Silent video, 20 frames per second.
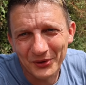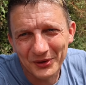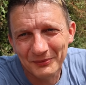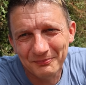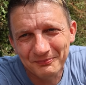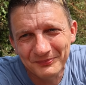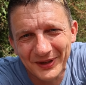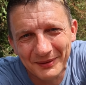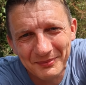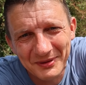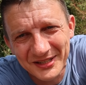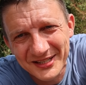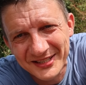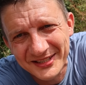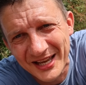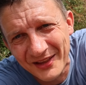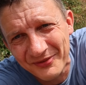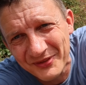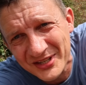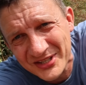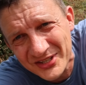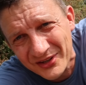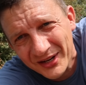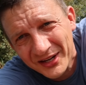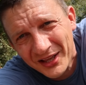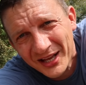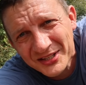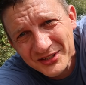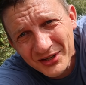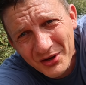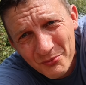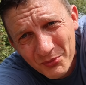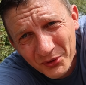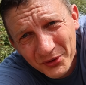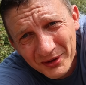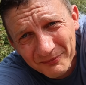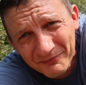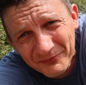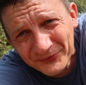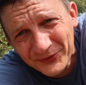want to, I'm going to stand this side. I don't
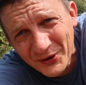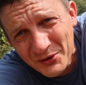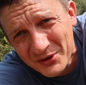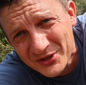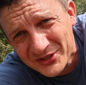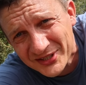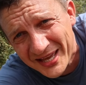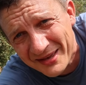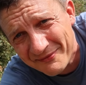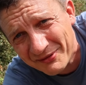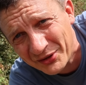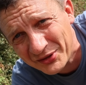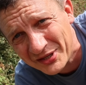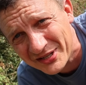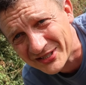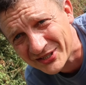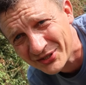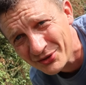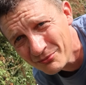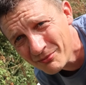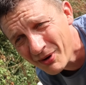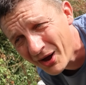want to focus heavily on it too